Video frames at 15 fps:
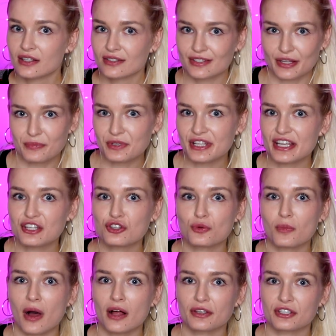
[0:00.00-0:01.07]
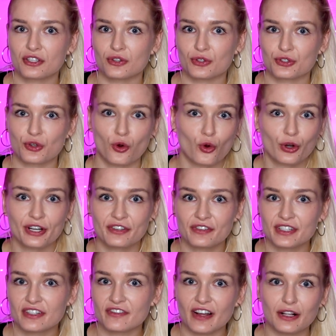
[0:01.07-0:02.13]
simulate new molecules or
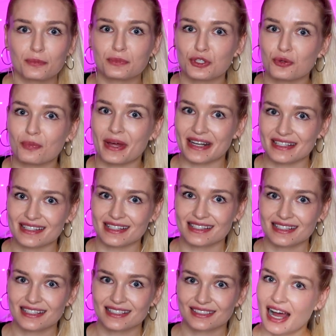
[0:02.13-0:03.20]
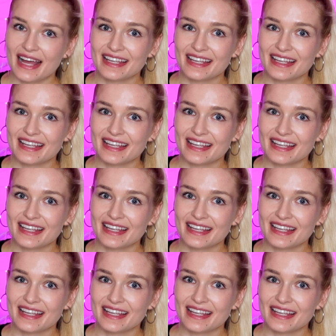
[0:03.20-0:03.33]
even develop new medicines.